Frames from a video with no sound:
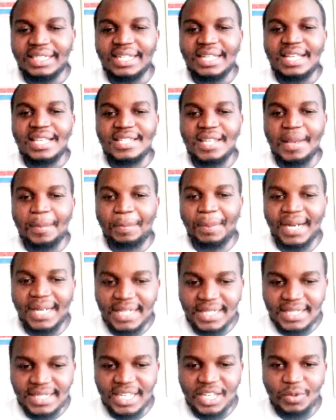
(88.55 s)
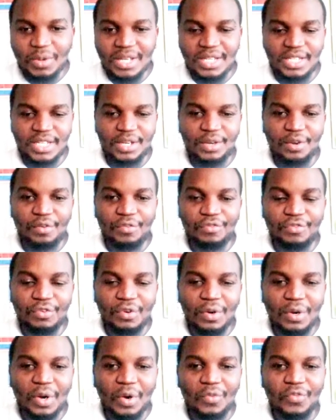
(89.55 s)
separating yourself
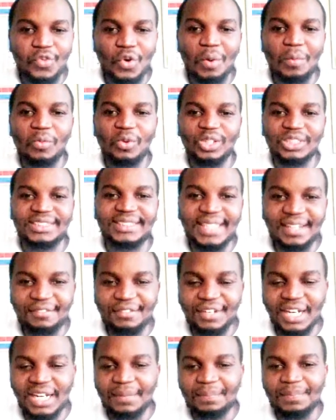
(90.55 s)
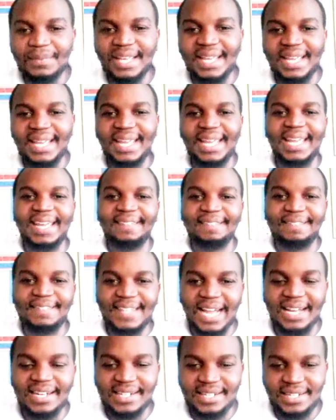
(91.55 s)
from whatever
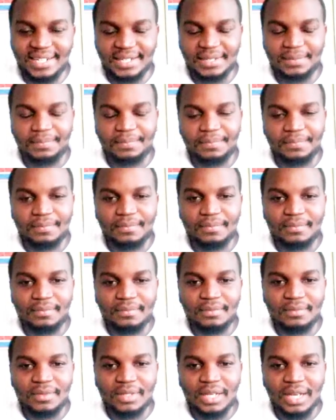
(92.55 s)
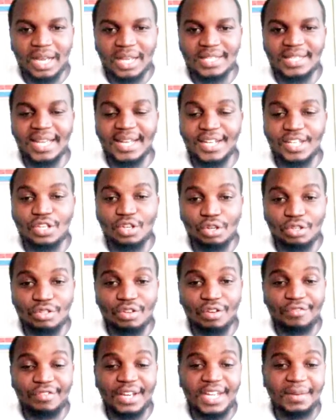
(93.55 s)
entered as a result
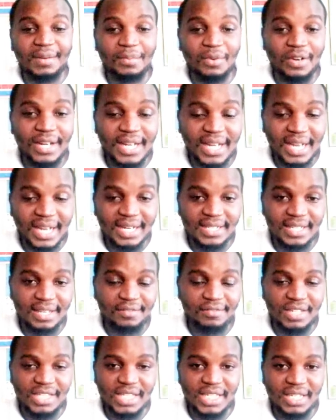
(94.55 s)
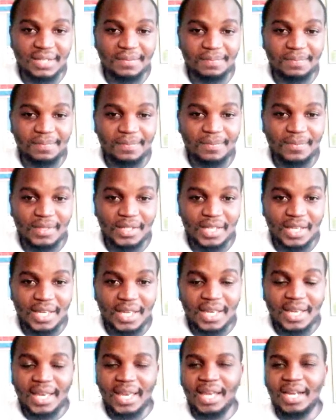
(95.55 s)
of a demonic activity.
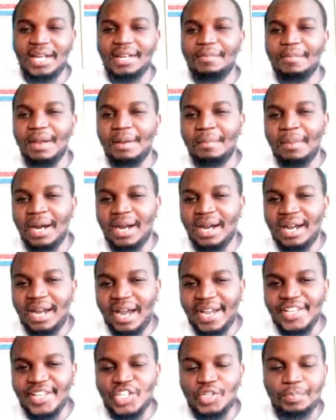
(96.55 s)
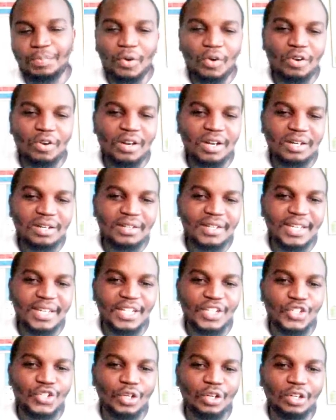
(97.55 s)
And remember, I spoke
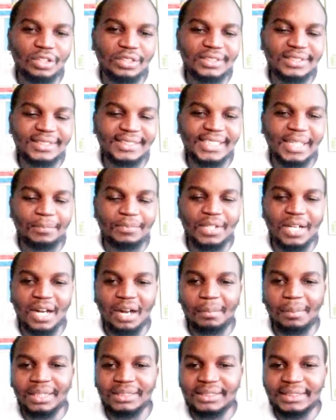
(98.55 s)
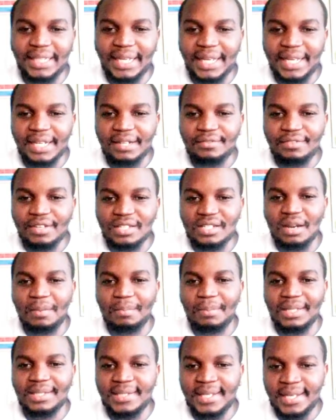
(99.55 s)
in John chapter number 10, verse
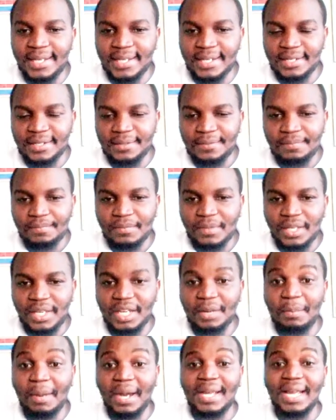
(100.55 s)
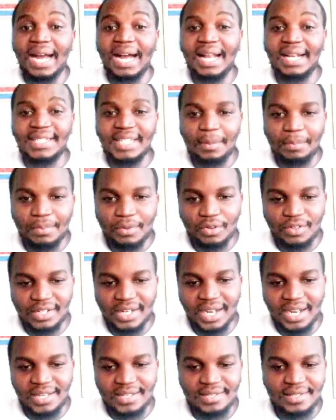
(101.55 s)
number 10, in my earlier
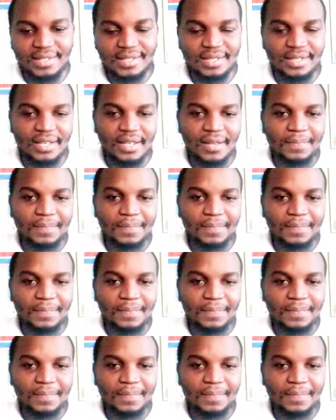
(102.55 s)
broadcasts.